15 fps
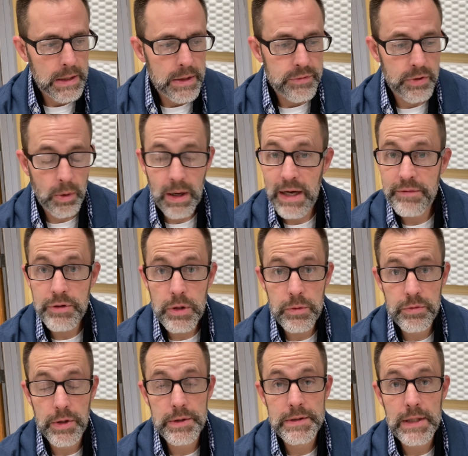So I've
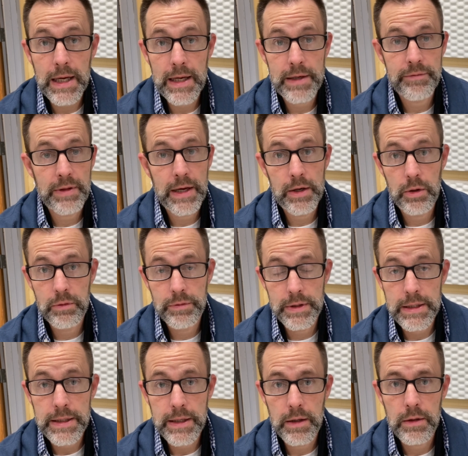used a lot of that over
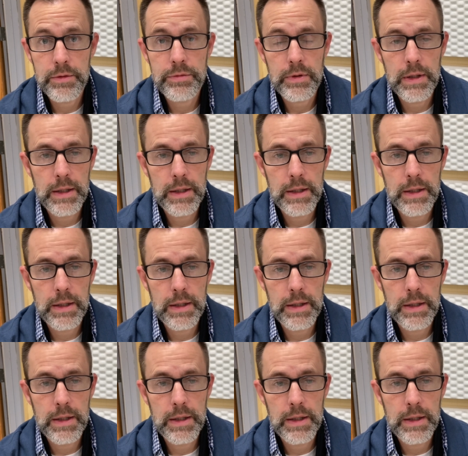the years.